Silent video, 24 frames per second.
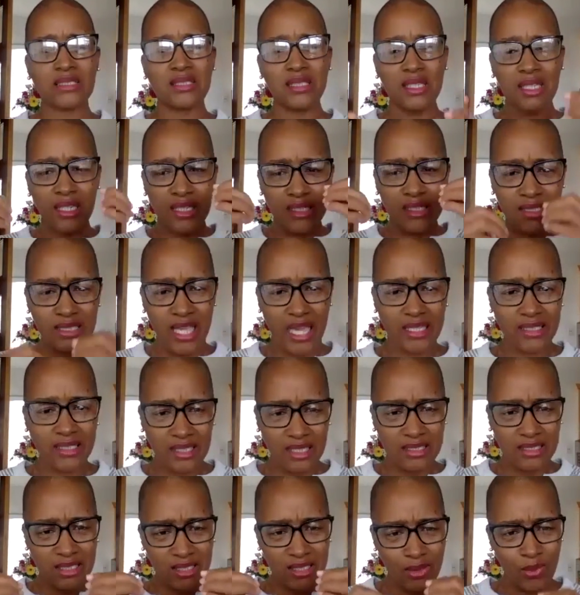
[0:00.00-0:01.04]
to connect us
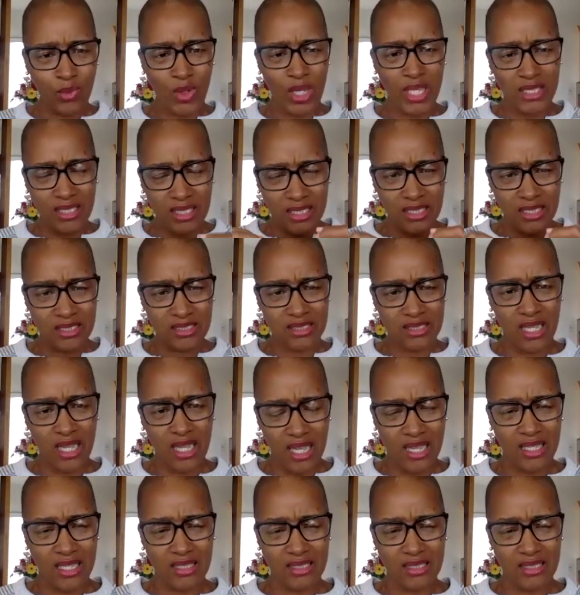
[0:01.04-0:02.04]
in the way that it does?